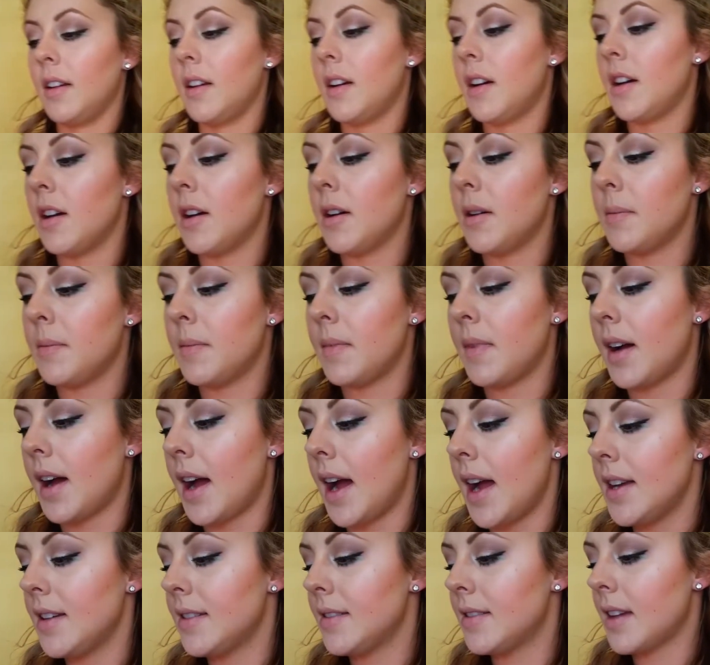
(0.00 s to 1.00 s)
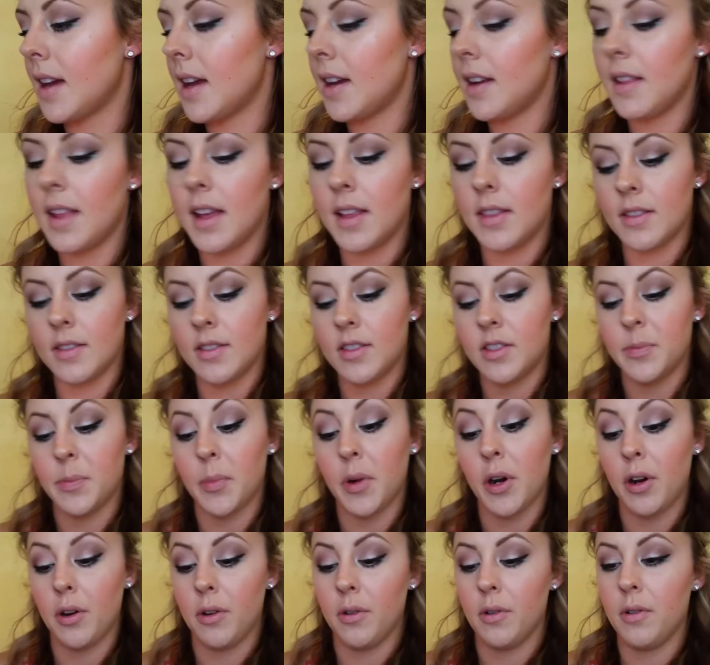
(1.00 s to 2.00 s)
I just kind of like the
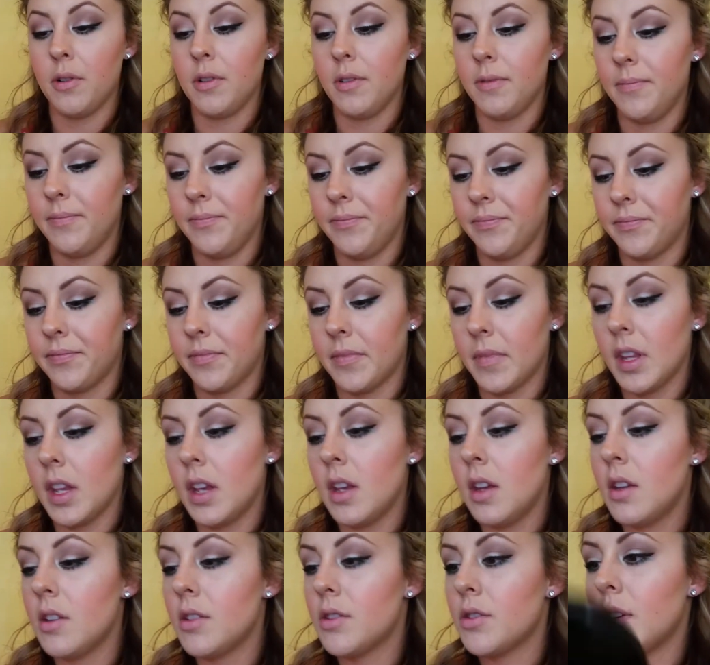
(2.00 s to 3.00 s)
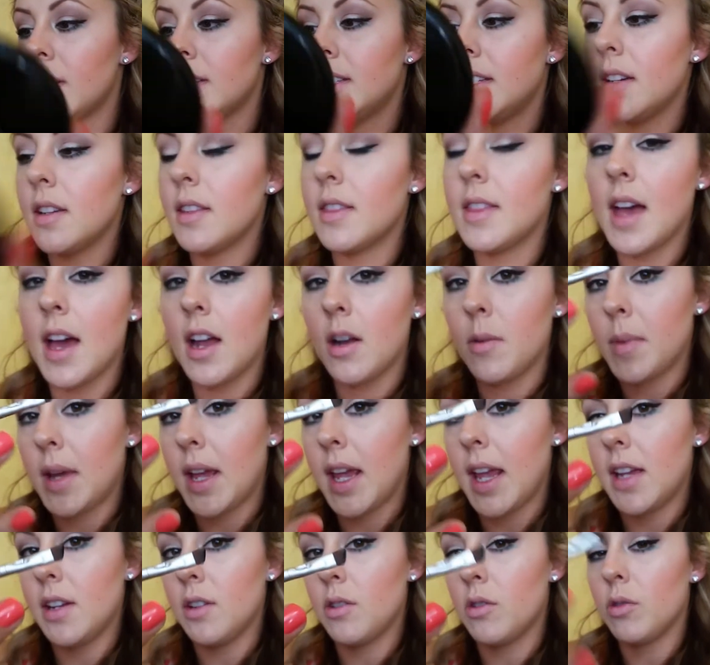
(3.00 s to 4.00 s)
sparkle. So I took that on my
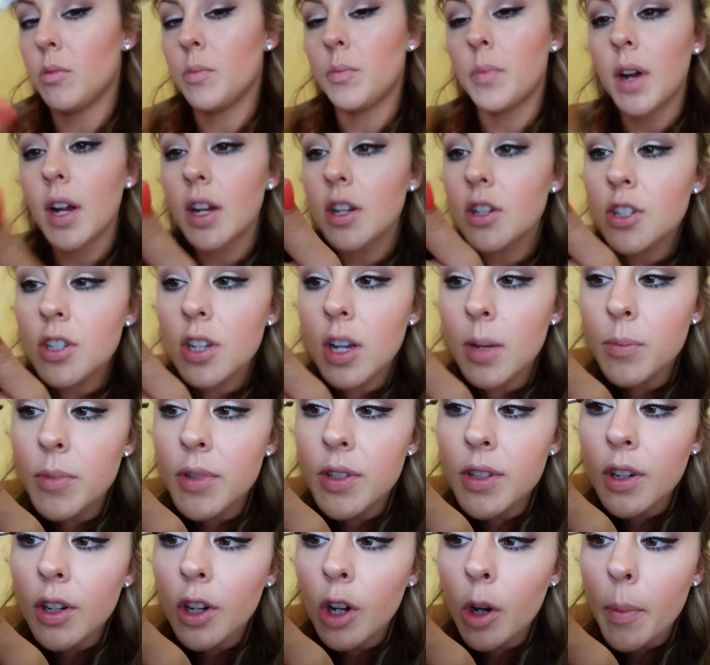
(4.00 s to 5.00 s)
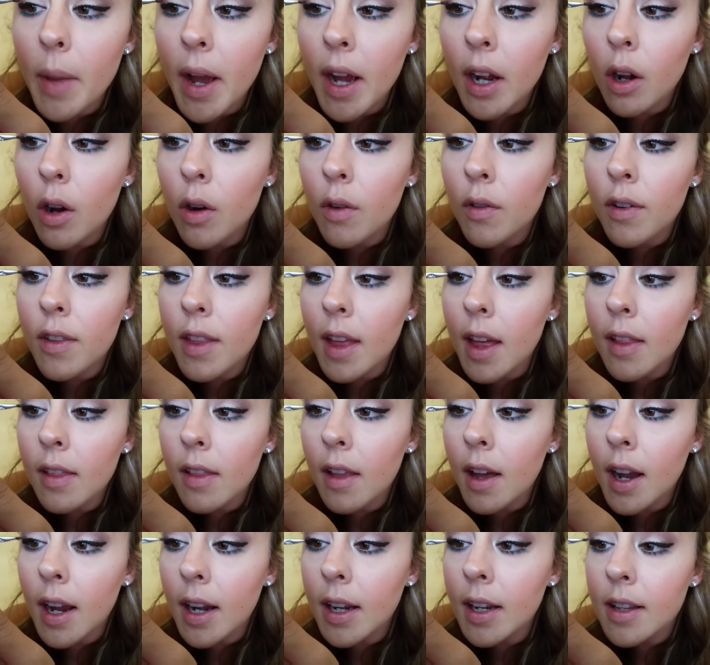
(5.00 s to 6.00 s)
angled brush. I'm just gonna go back over that
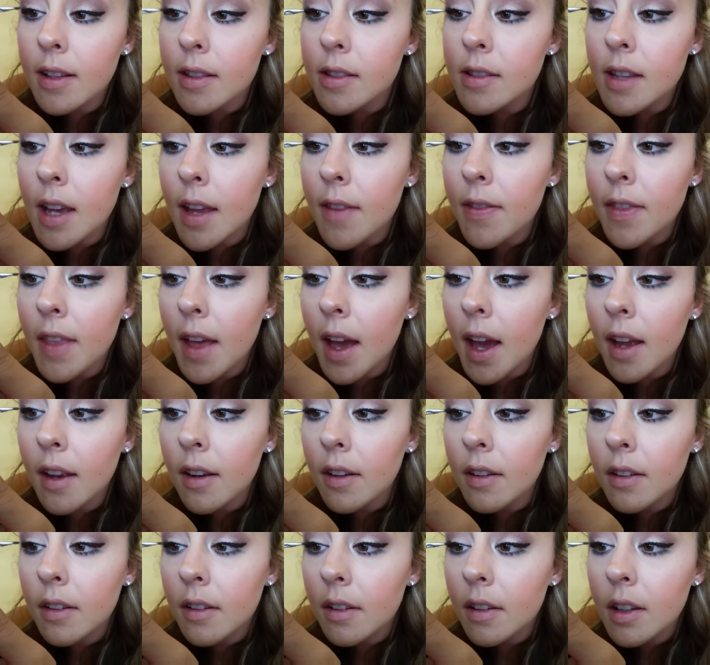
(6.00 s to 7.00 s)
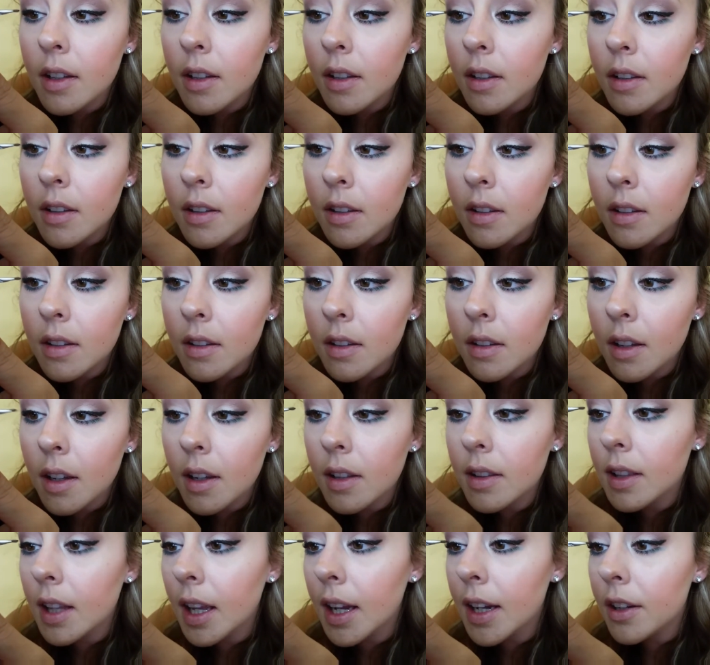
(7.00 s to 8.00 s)
line and set that
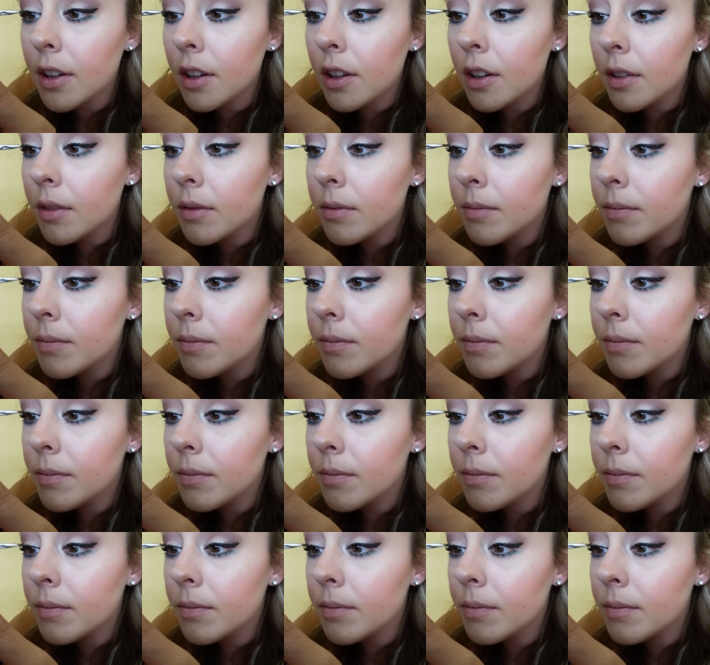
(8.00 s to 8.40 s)
liner.